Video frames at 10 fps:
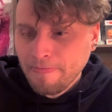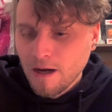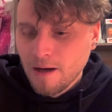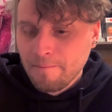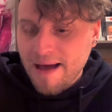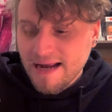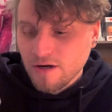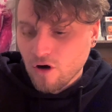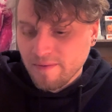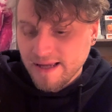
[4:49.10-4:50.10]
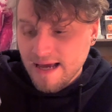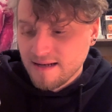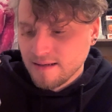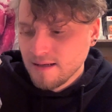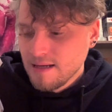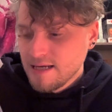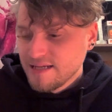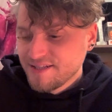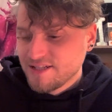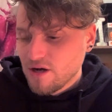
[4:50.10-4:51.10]
back at Armageddon.
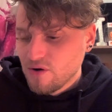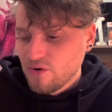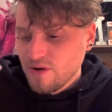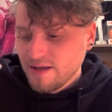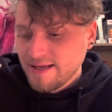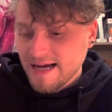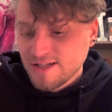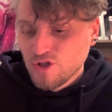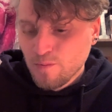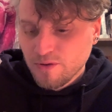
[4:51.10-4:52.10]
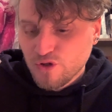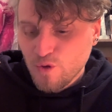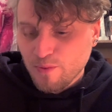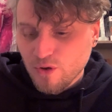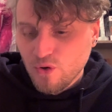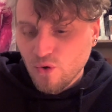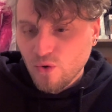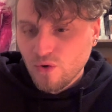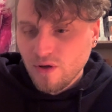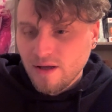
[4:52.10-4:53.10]
So yeah, super
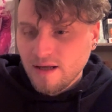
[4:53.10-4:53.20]
cool.